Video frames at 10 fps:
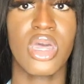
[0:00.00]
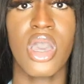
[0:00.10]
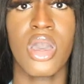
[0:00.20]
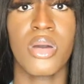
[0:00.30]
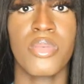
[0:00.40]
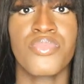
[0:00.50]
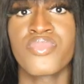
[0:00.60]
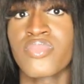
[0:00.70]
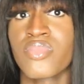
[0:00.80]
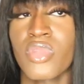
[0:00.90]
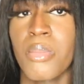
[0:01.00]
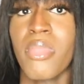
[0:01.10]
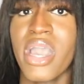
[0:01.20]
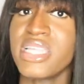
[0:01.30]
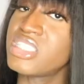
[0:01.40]
Um,
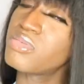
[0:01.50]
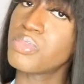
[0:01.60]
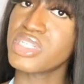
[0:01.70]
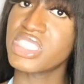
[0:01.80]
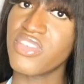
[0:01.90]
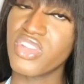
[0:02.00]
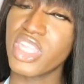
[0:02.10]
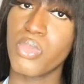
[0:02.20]
mine specifically